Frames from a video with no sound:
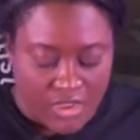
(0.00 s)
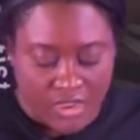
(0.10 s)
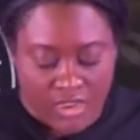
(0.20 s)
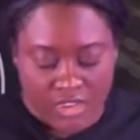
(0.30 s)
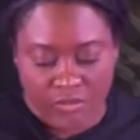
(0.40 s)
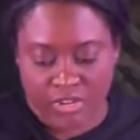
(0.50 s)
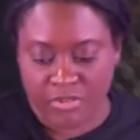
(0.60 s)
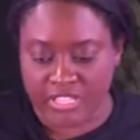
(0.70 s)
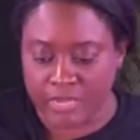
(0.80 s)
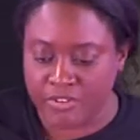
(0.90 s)
I don't want to
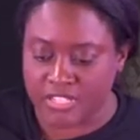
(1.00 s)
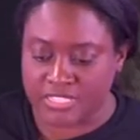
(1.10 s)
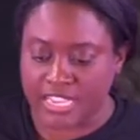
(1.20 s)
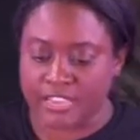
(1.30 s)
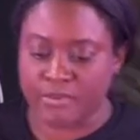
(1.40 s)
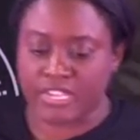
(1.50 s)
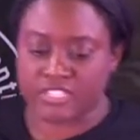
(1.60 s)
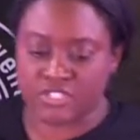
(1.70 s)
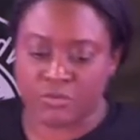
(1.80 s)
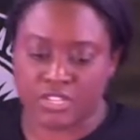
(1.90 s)
belabor the time, but I
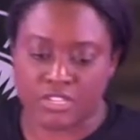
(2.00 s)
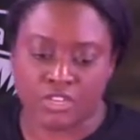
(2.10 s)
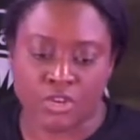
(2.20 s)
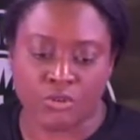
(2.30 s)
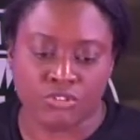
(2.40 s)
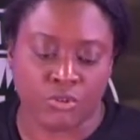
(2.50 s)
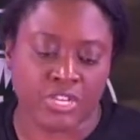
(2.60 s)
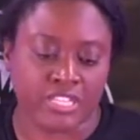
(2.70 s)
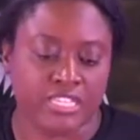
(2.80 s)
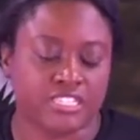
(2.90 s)
just want to go
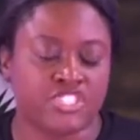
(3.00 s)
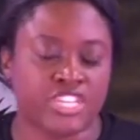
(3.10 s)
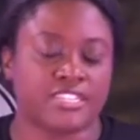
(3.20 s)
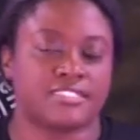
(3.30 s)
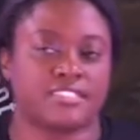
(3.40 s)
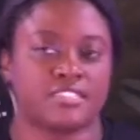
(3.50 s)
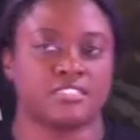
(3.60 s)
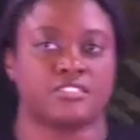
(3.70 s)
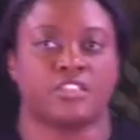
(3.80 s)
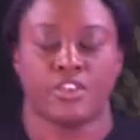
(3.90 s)
quickly to
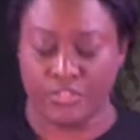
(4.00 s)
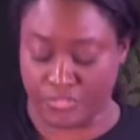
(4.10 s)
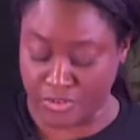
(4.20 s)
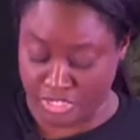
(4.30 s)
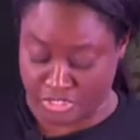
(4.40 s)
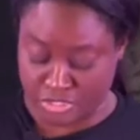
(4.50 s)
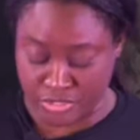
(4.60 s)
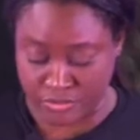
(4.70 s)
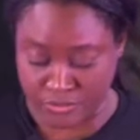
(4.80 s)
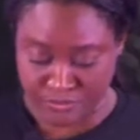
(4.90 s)
Genesis
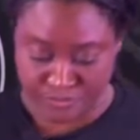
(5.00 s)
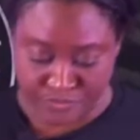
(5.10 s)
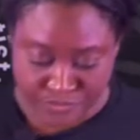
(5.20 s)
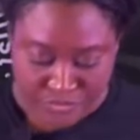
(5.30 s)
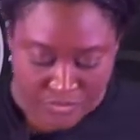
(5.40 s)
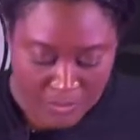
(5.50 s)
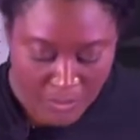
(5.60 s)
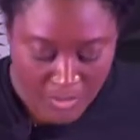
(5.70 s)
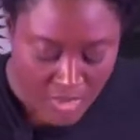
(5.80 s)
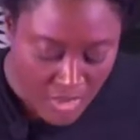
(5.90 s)
32.
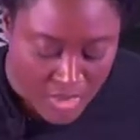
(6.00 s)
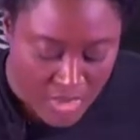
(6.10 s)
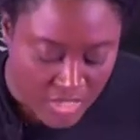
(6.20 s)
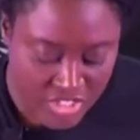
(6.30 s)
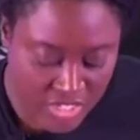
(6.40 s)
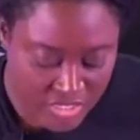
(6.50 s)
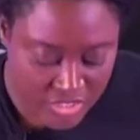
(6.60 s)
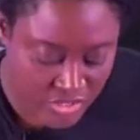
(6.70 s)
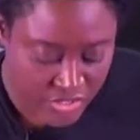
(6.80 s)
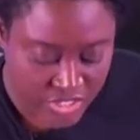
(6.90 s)
Genesis
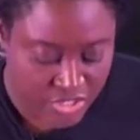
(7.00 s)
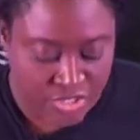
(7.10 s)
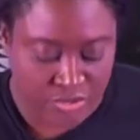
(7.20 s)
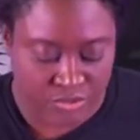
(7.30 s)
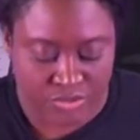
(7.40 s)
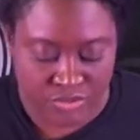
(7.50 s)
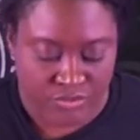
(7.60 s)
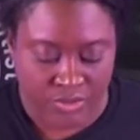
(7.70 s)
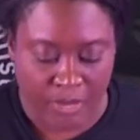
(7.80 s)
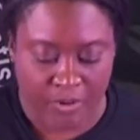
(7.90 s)
32,
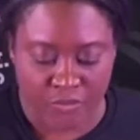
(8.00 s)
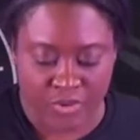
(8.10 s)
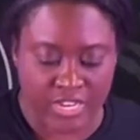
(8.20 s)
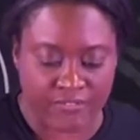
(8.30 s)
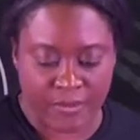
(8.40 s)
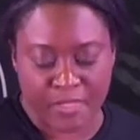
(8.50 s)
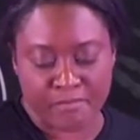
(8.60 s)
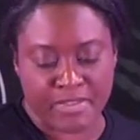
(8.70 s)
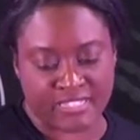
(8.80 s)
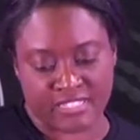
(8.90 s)
I'm going to read from the
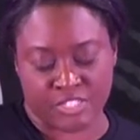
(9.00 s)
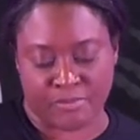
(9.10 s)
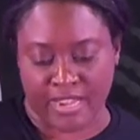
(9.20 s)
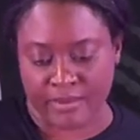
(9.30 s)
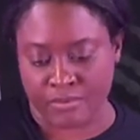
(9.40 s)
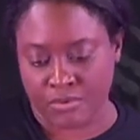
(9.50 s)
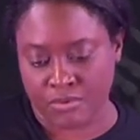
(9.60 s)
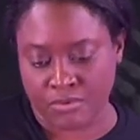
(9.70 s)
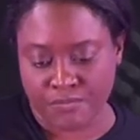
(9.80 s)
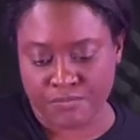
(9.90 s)
Message
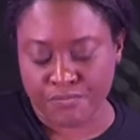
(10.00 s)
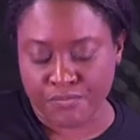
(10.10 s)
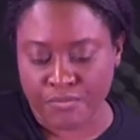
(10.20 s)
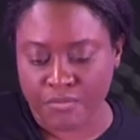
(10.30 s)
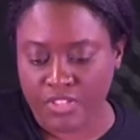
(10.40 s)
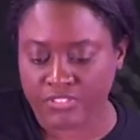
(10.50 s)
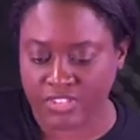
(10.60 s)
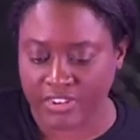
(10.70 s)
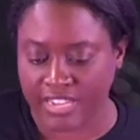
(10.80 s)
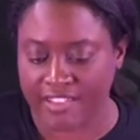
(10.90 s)
Bible,
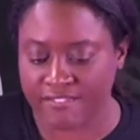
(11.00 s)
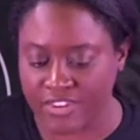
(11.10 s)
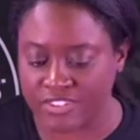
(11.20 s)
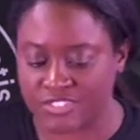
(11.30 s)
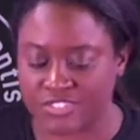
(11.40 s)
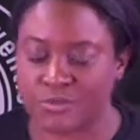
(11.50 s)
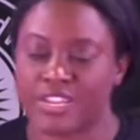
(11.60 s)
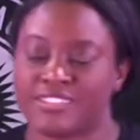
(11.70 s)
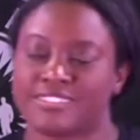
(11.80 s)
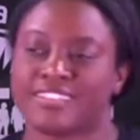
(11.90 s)
starting at verse
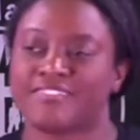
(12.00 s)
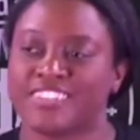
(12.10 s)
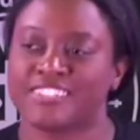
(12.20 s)
27.